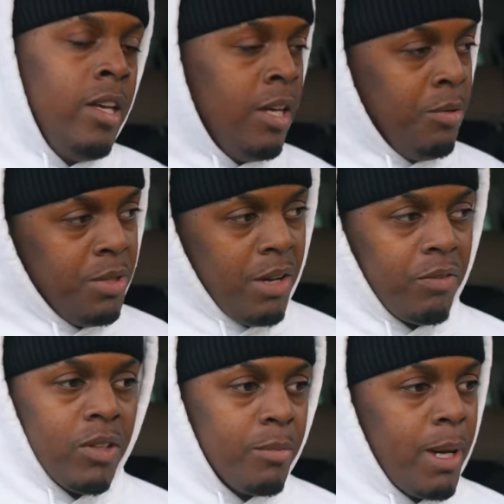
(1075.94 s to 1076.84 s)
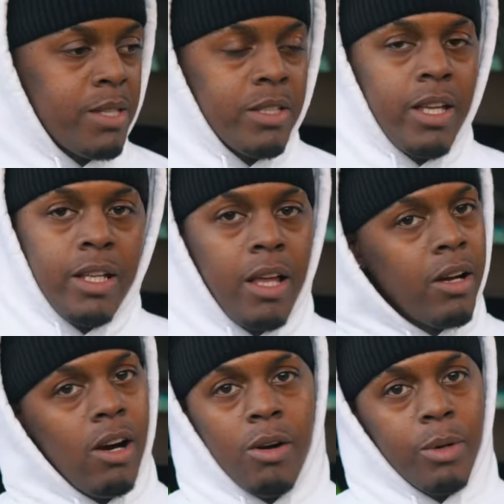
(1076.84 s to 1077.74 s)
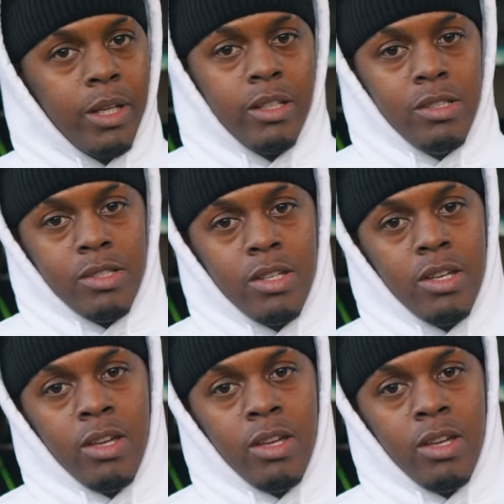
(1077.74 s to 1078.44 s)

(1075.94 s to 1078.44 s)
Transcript: It was definitely an amazing day like always,